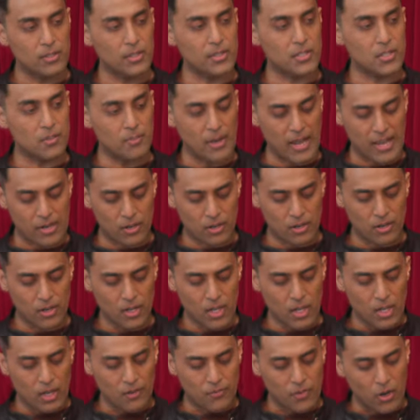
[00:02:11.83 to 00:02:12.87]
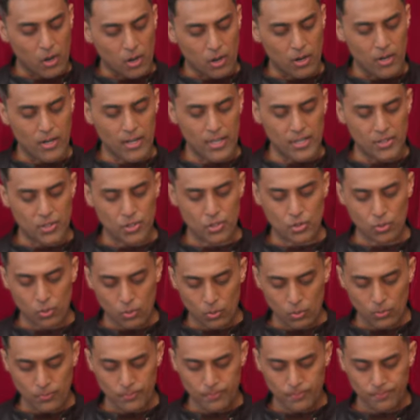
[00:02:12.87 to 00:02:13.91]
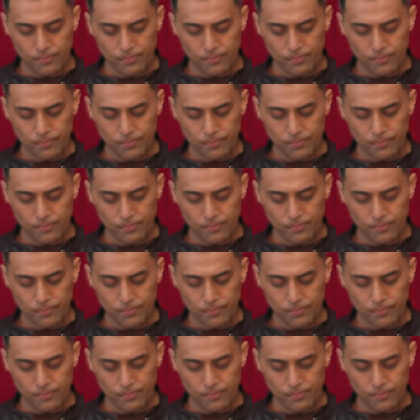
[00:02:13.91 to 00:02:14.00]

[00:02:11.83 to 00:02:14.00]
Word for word: It's a matter of the heart and the soul.